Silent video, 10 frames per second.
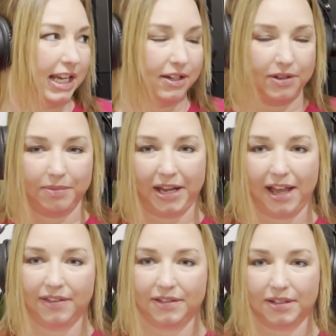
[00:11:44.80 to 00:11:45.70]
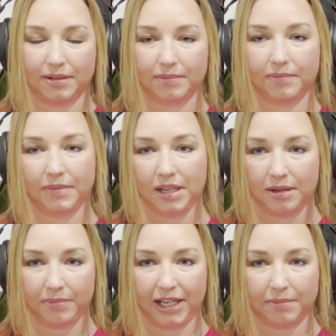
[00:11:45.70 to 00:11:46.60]
get you on the path to
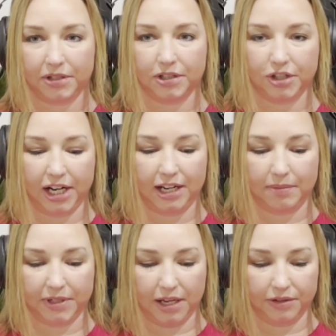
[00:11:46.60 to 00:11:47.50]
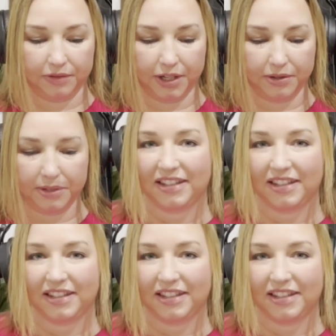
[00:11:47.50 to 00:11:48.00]
be able to trade up down the road.